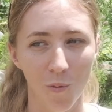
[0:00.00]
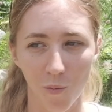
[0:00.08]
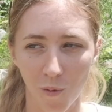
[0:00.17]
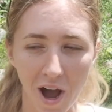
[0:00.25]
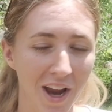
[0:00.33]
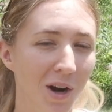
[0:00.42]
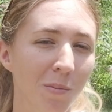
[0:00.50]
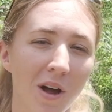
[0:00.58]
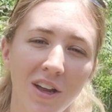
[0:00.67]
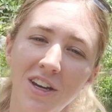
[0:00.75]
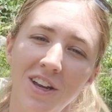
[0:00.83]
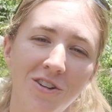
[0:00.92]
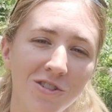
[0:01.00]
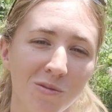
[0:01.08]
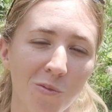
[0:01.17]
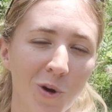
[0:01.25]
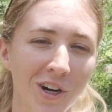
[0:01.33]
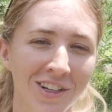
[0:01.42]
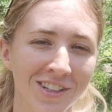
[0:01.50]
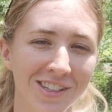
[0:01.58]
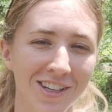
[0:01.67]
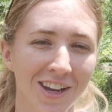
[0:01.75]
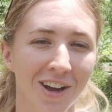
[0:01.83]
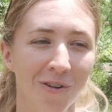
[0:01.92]
Why are pollinators
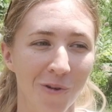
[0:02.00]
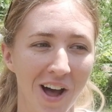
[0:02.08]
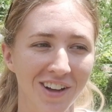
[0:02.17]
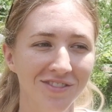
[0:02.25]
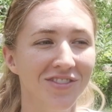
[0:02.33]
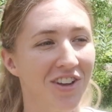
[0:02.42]
important? Well,